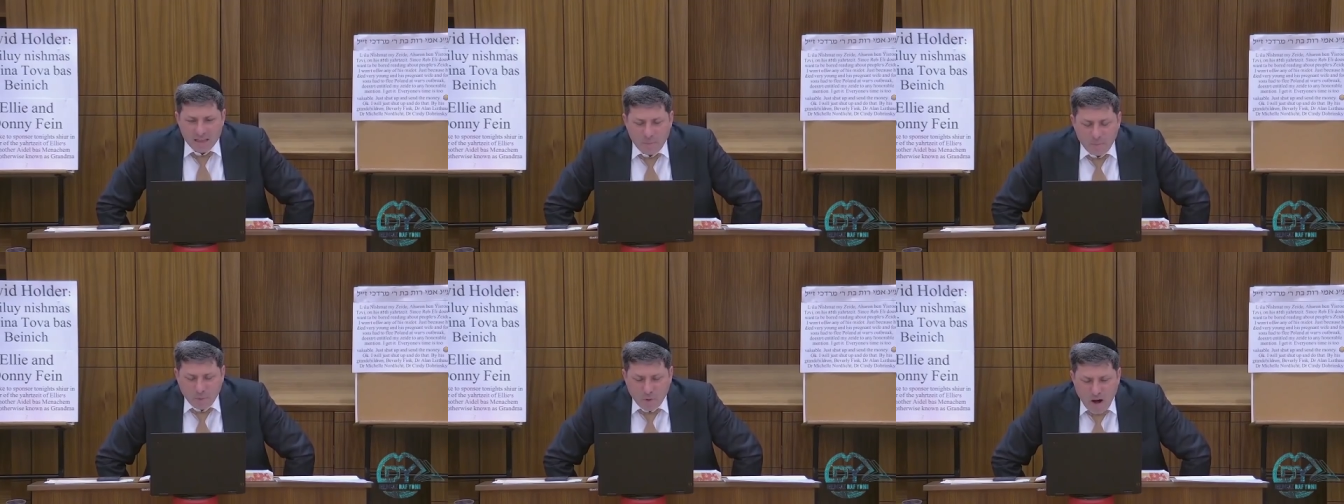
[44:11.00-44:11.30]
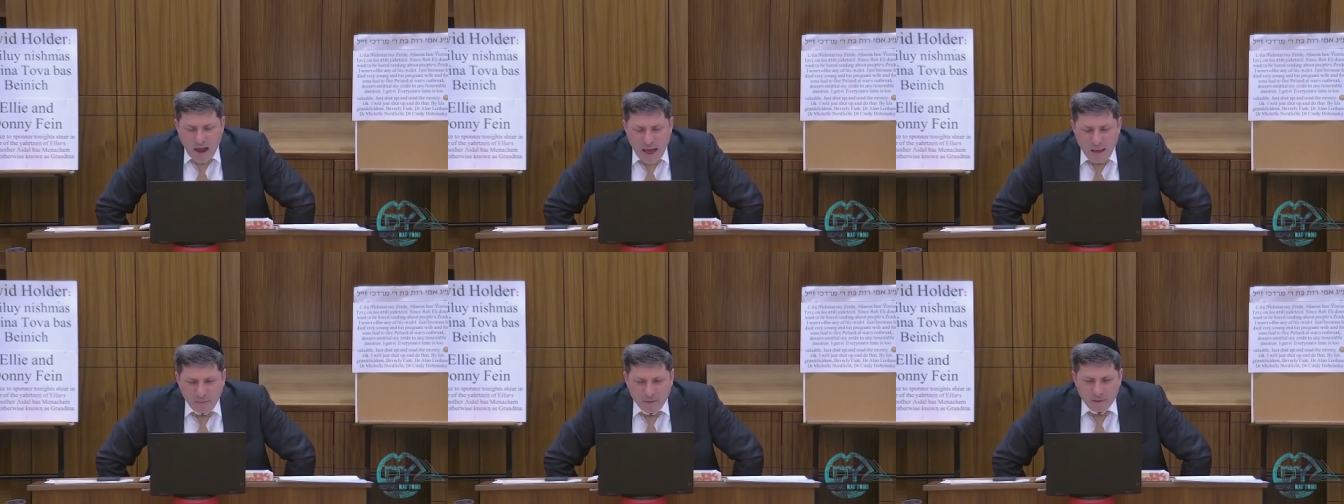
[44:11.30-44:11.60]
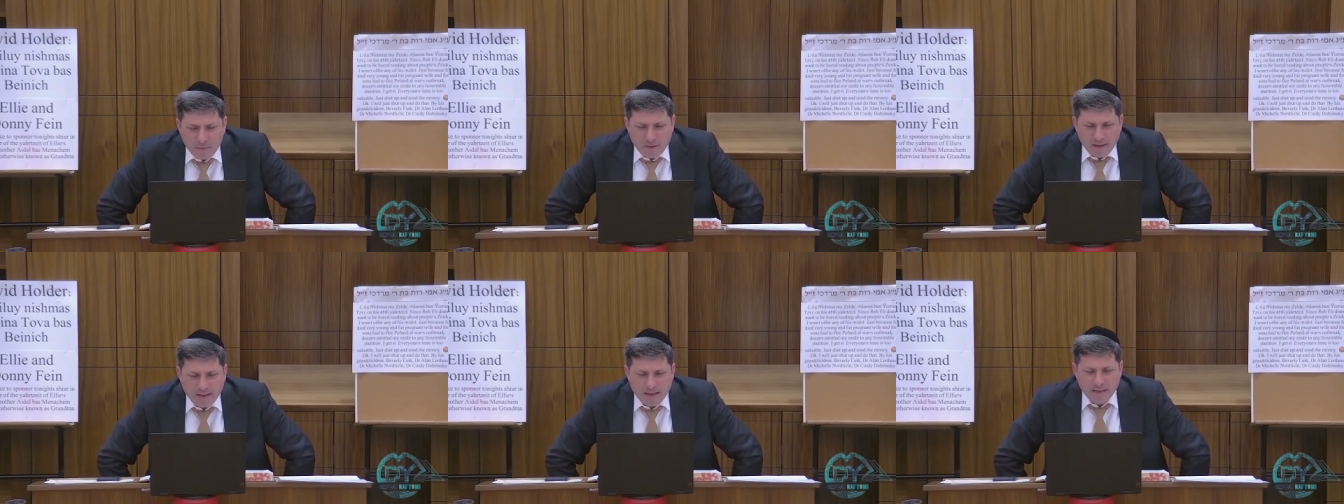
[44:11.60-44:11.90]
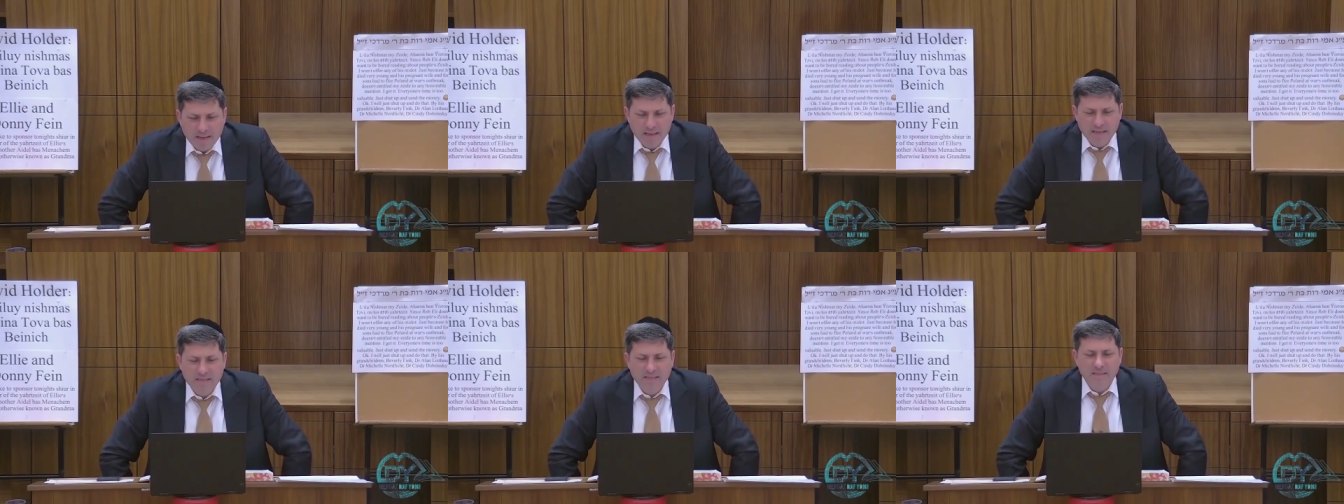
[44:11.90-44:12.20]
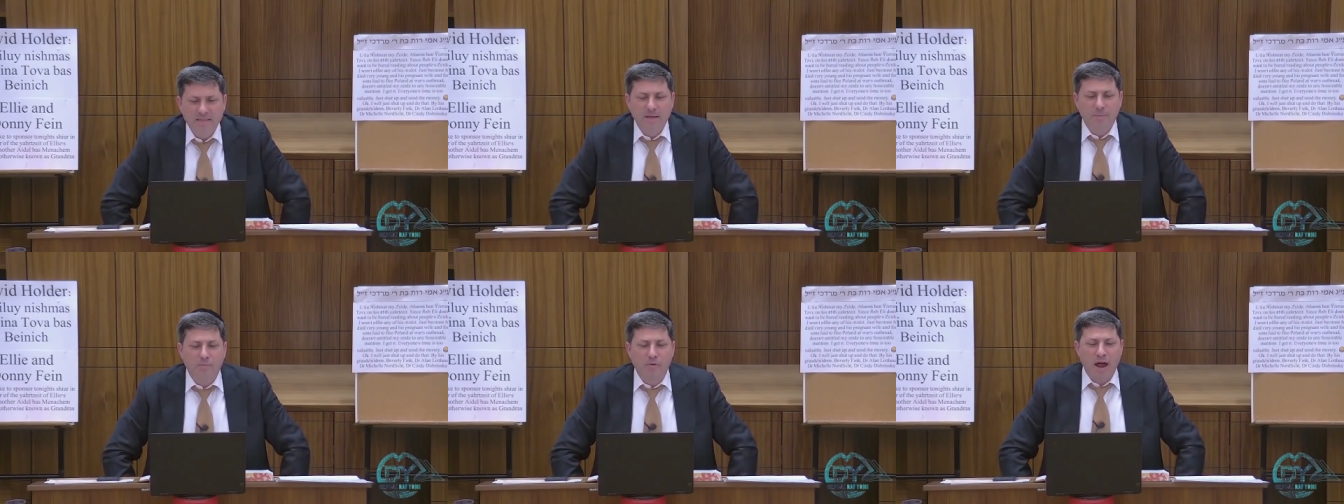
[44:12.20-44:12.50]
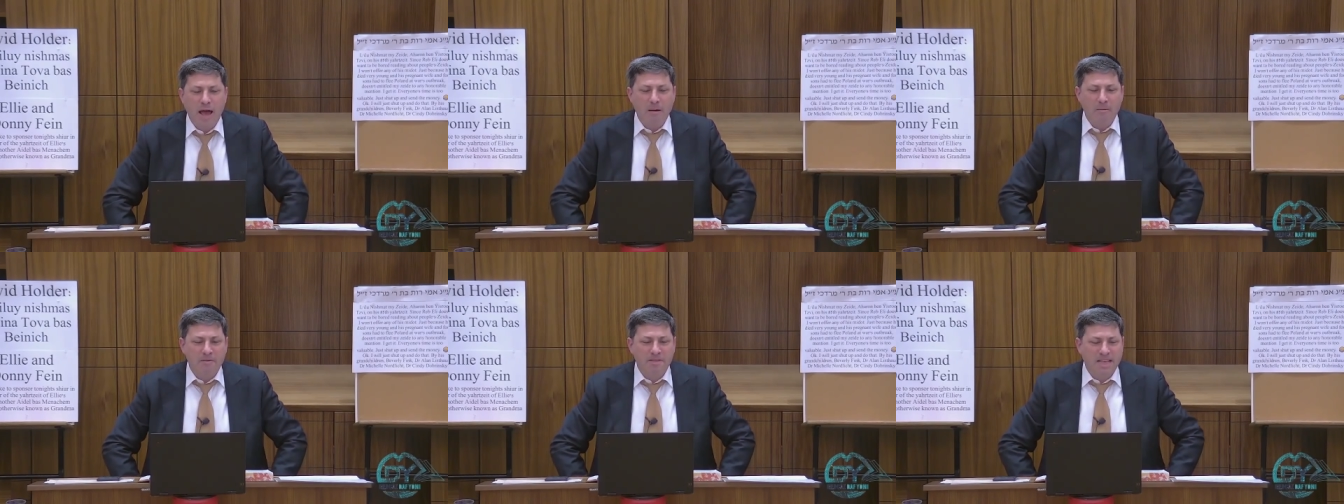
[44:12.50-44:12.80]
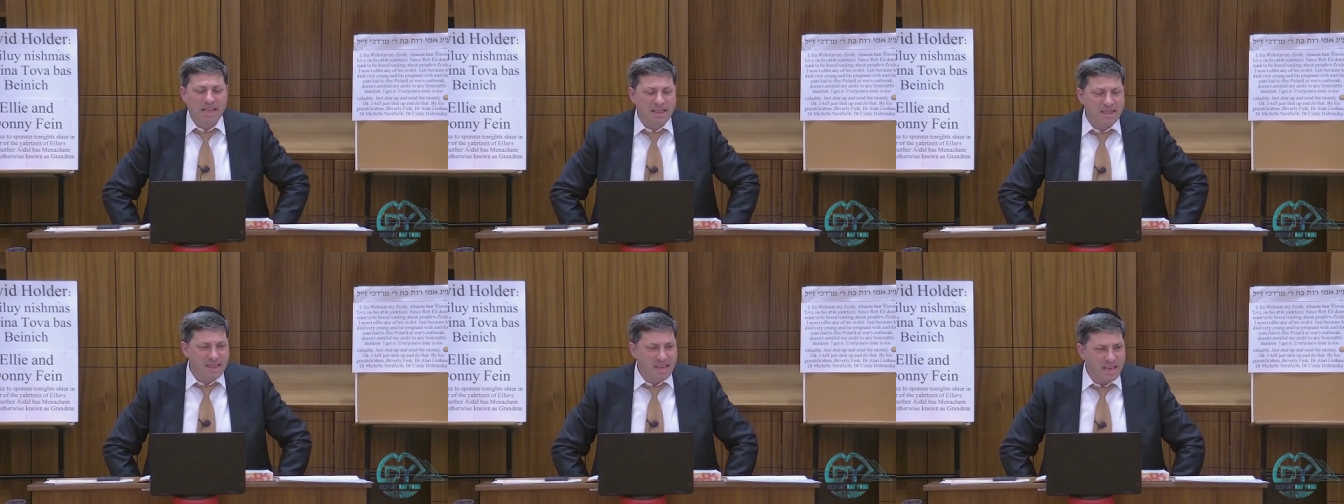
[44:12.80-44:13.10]
The problem is the problem is
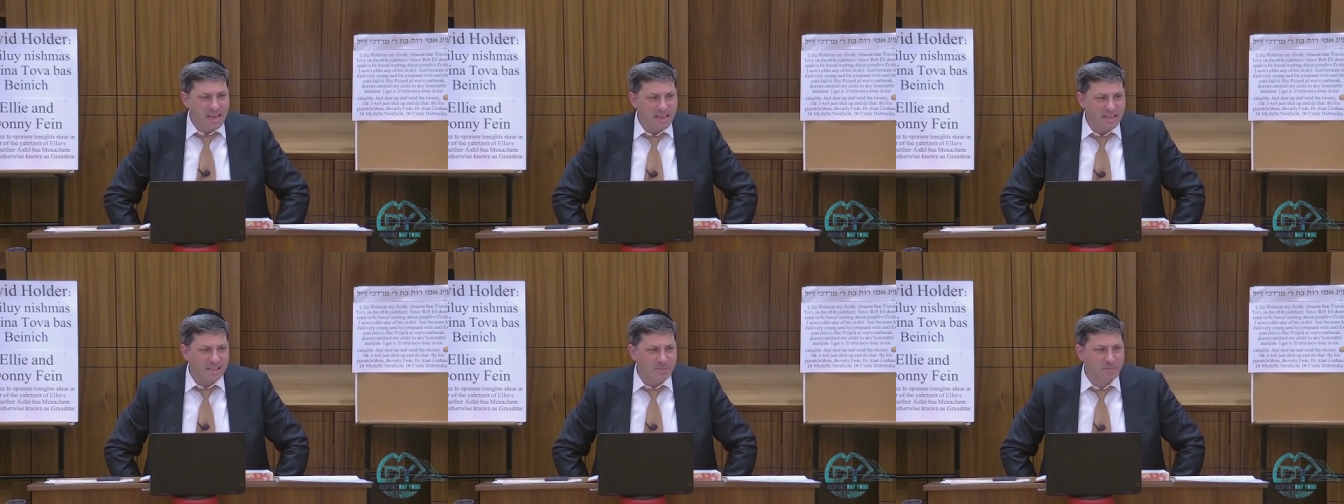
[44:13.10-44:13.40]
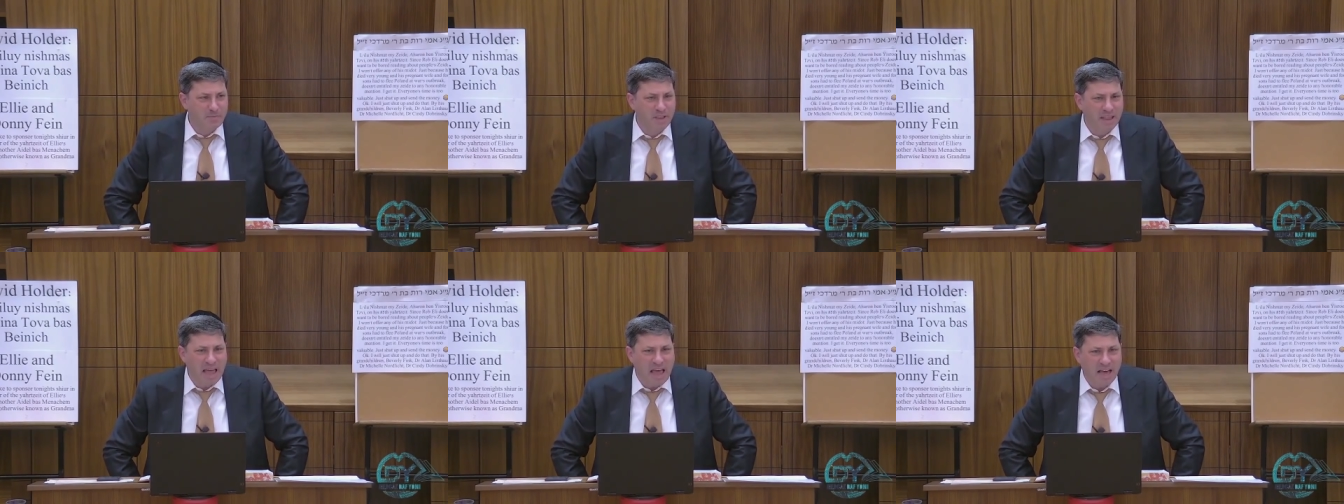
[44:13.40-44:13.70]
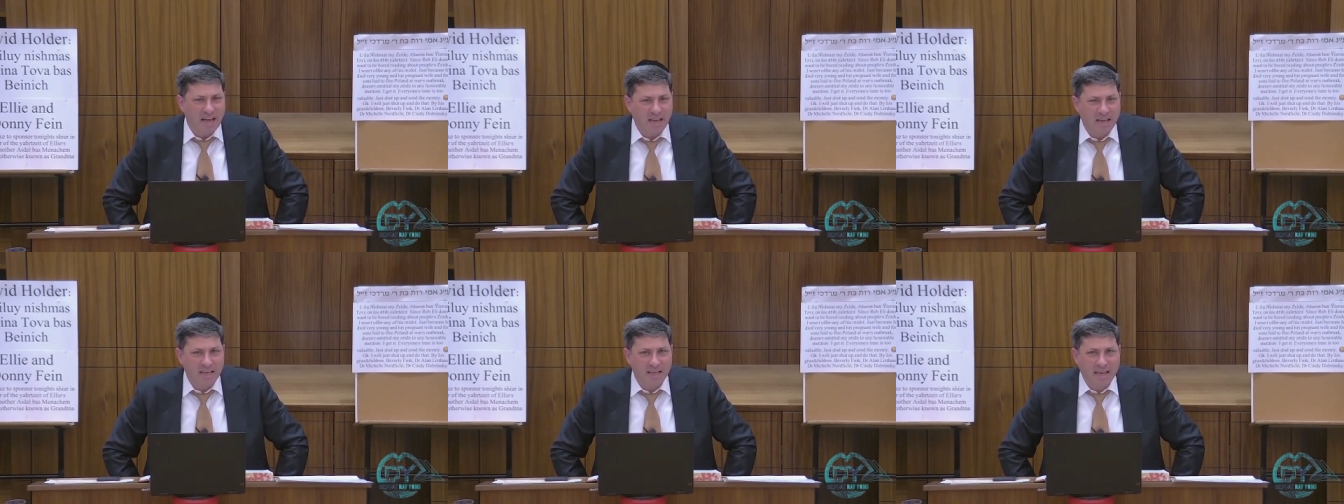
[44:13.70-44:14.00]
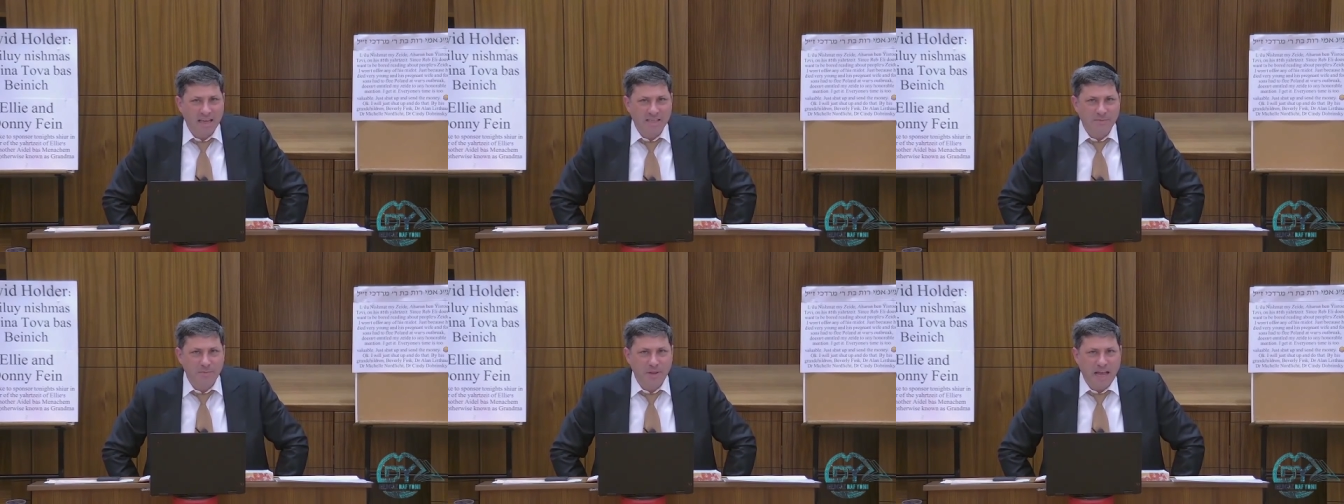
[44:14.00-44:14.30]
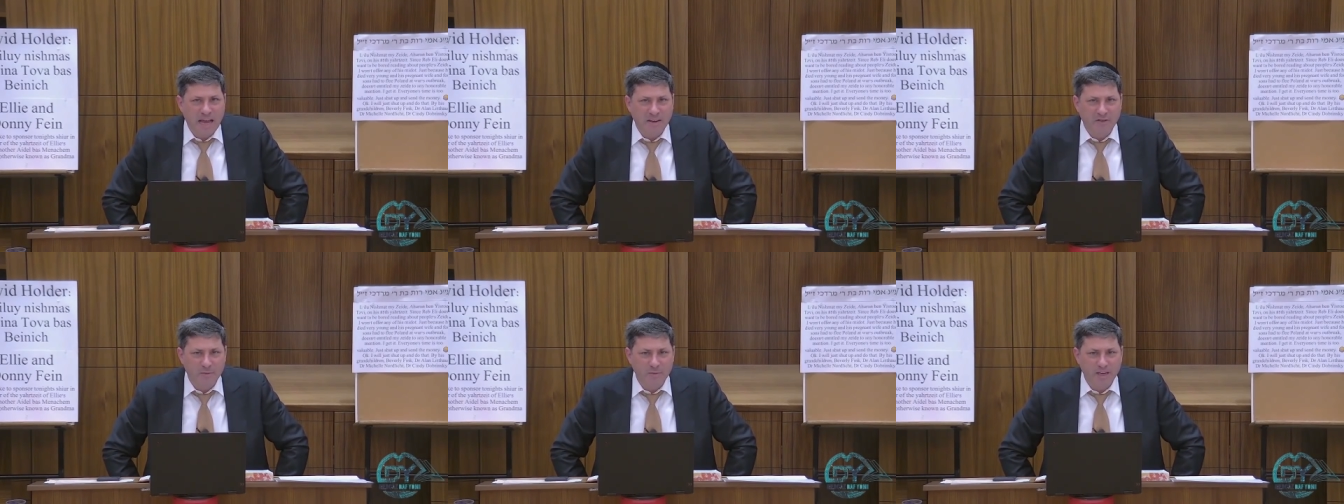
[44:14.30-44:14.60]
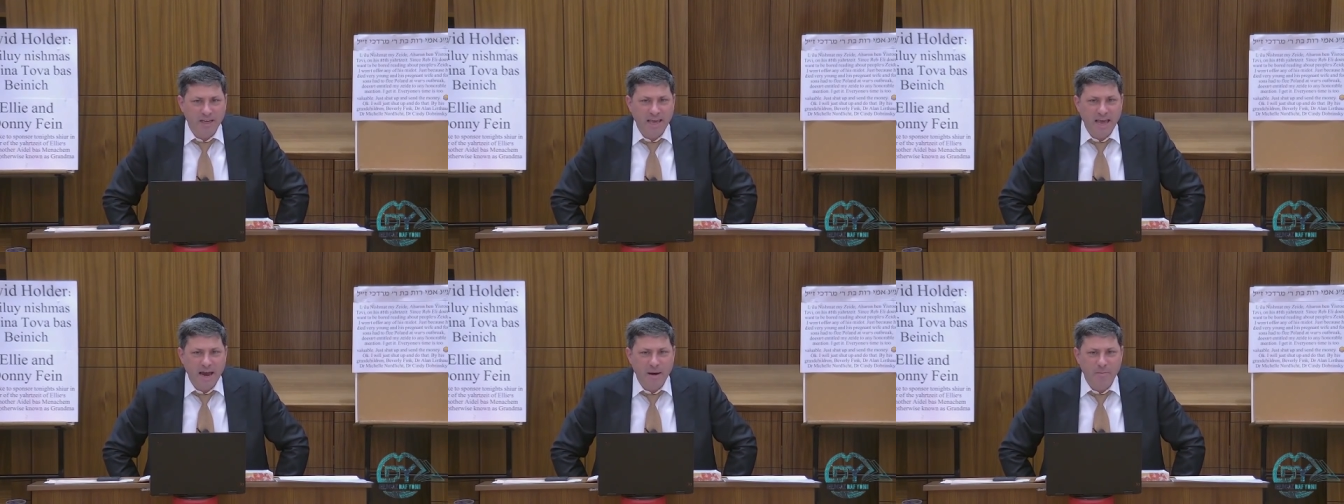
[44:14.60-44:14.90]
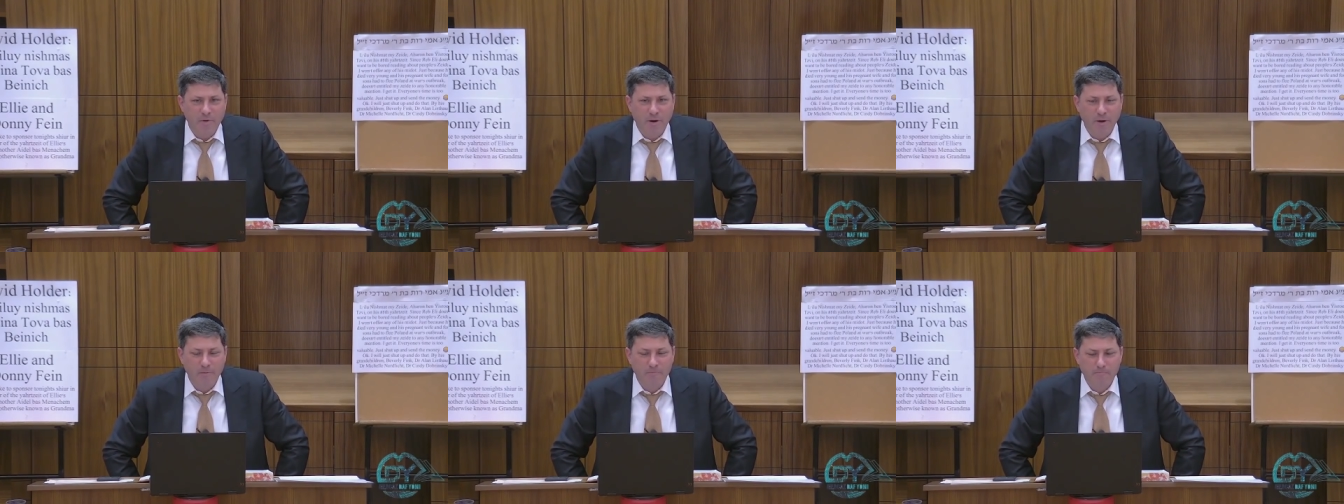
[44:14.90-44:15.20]
that this block it gets blocked from the
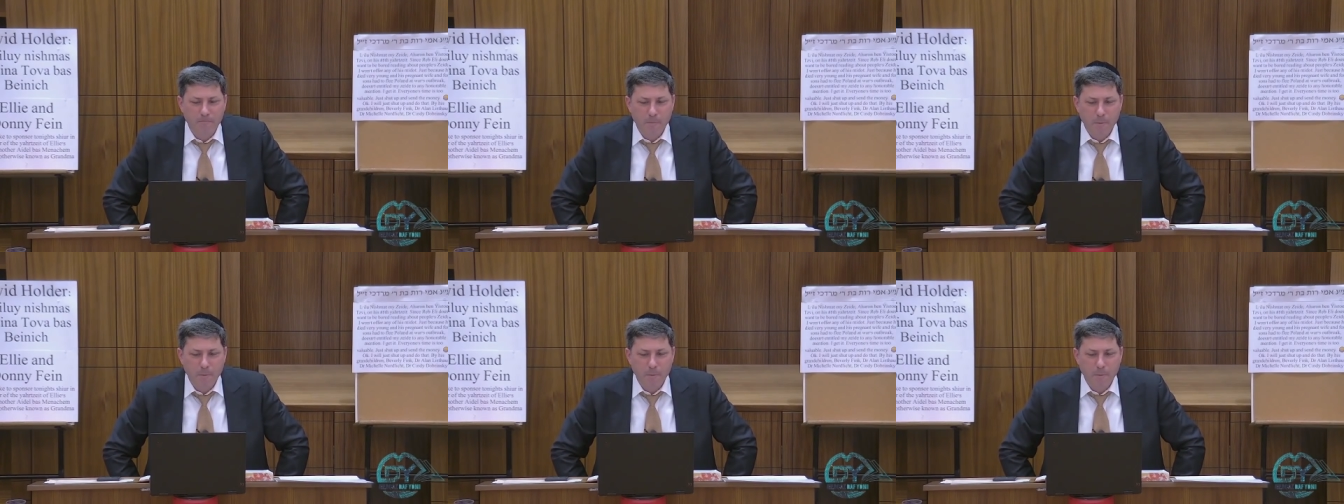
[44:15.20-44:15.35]
camera.